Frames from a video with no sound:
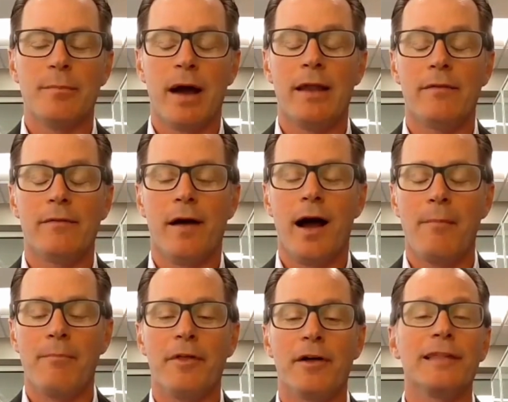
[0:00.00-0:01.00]
but
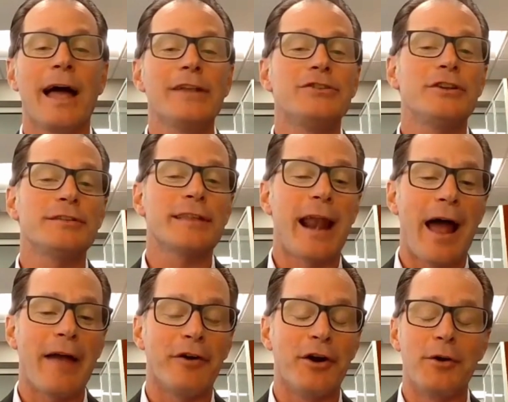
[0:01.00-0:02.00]
the legends that
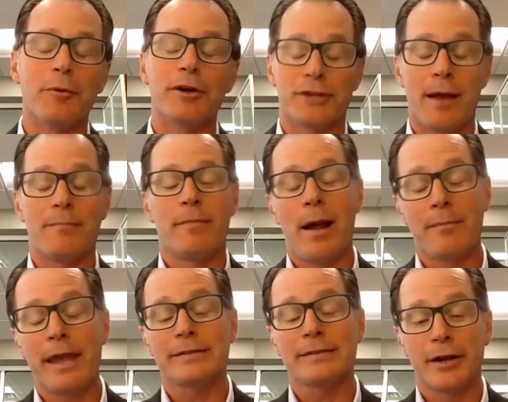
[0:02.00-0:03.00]
I've heard, which I'm
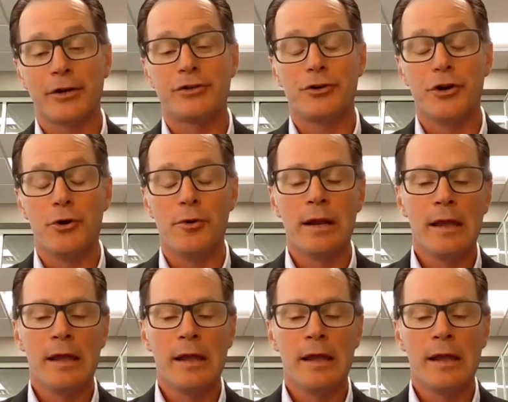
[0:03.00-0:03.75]
guessing are true,